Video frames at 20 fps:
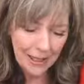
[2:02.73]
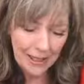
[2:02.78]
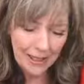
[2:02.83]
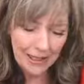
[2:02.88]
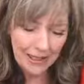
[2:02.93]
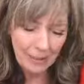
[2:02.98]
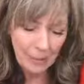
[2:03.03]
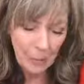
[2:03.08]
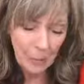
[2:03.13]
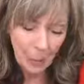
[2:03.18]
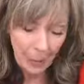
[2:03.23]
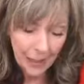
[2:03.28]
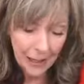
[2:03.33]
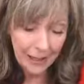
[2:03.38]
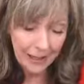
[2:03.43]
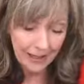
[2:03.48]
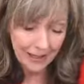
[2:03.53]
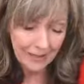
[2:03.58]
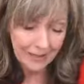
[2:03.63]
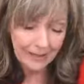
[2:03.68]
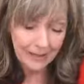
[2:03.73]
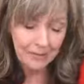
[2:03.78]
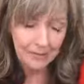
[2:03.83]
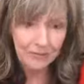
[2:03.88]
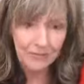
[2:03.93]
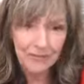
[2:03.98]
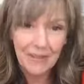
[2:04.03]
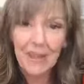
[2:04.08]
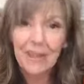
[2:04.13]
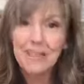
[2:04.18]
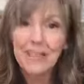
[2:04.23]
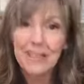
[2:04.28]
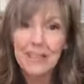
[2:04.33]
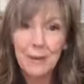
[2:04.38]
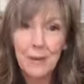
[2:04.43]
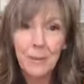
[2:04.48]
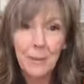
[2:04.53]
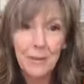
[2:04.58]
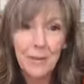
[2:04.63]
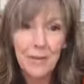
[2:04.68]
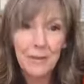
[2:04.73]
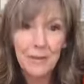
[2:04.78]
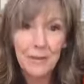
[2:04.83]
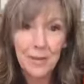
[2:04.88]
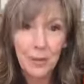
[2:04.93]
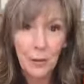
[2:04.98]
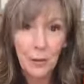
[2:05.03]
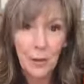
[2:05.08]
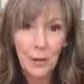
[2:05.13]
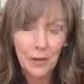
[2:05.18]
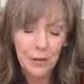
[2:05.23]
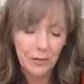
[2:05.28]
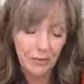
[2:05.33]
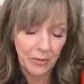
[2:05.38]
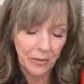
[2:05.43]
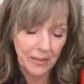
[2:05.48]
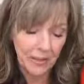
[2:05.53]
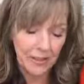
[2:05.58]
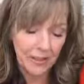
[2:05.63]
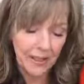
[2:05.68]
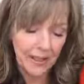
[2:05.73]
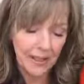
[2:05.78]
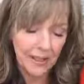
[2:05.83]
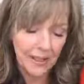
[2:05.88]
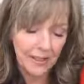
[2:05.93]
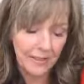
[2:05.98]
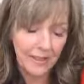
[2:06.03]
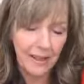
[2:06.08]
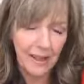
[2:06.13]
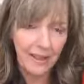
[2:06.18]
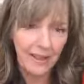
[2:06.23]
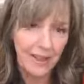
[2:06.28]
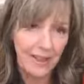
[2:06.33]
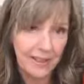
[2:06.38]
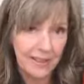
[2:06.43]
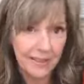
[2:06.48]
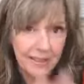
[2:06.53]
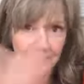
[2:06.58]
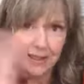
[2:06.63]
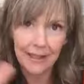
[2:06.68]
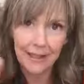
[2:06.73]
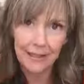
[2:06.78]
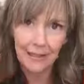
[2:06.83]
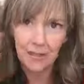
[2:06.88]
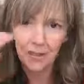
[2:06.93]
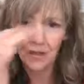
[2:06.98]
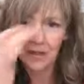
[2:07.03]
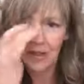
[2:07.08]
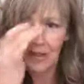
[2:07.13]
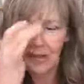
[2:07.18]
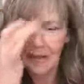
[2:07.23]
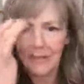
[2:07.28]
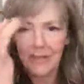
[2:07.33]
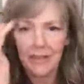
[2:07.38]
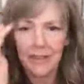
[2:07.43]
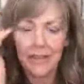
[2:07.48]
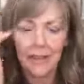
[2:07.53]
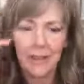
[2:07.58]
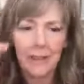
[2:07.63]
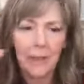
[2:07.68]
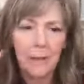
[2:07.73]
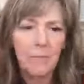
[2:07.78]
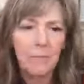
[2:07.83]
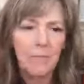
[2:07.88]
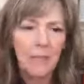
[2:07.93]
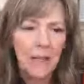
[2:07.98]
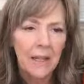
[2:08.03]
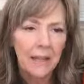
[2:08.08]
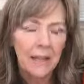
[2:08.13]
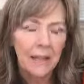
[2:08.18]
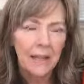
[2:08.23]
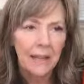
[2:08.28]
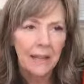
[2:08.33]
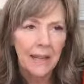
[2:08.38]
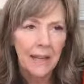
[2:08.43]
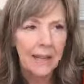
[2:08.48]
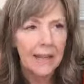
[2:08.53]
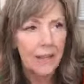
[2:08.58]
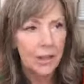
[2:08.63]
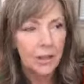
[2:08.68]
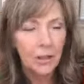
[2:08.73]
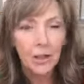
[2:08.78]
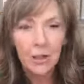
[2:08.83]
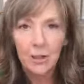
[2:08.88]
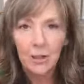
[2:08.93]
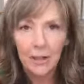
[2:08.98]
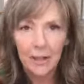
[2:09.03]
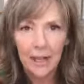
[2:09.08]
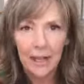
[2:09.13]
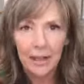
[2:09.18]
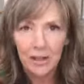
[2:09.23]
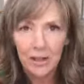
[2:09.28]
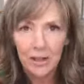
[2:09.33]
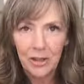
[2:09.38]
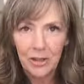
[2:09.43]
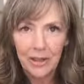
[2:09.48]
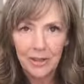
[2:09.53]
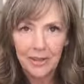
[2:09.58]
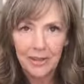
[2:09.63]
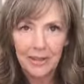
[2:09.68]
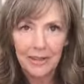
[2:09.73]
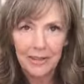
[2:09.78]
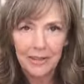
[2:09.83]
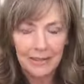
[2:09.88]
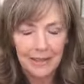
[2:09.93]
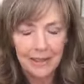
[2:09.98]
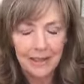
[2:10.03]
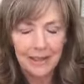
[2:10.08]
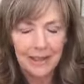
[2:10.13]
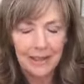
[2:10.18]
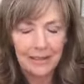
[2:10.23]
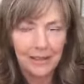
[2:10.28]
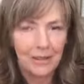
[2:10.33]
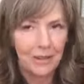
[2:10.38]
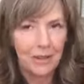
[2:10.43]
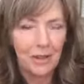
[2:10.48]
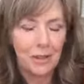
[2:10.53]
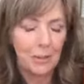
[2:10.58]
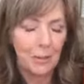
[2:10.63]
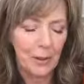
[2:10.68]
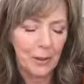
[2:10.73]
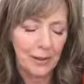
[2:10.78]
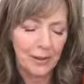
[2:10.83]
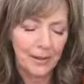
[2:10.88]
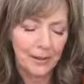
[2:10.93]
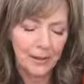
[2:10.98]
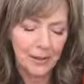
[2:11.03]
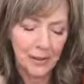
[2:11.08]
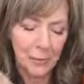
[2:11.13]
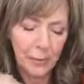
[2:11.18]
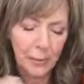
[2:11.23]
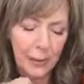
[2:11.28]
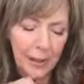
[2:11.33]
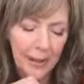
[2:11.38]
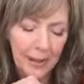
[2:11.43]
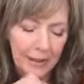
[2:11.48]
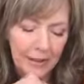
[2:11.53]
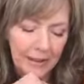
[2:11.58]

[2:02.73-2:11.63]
But I still believe it's a wonderful thing. Not that it's the answer to everything. And it could create stress in certain places, but